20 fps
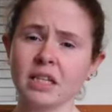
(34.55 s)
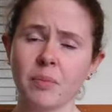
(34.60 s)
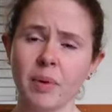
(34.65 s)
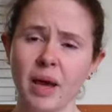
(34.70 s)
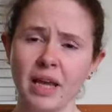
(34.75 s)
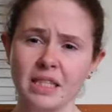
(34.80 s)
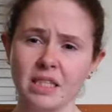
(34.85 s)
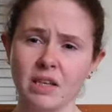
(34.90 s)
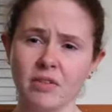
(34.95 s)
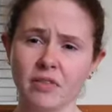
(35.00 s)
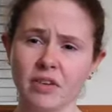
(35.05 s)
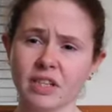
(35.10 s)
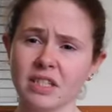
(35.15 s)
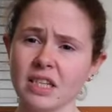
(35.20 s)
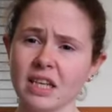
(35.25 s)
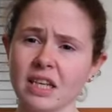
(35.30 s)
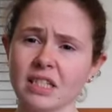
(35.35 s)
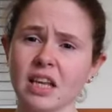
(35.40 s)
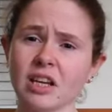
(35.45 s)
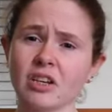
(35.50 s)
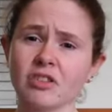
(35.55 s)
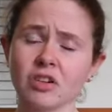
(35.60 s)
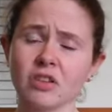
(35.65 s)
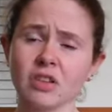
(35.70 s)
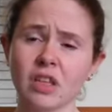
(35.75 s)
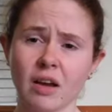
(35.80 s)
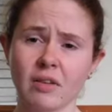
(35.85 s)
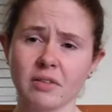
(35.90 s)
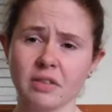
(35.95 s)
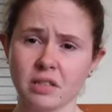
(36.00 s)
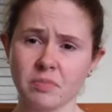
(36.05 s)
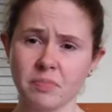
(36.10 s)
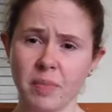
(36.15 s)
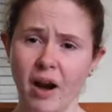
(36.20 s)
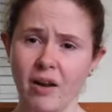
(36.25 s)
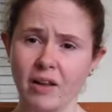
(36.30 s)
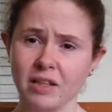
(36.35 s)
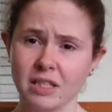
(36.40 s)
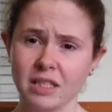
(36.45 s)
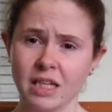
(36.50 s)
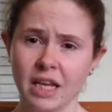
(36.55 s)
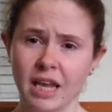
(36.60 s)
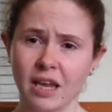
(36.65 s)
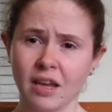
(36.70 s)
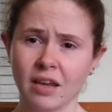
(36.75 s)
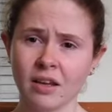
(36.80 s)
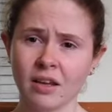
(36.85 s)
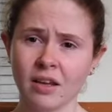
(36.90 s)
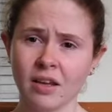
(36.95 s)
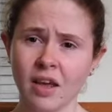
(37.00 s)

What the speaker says: capacity of over 600,000 barrels a day.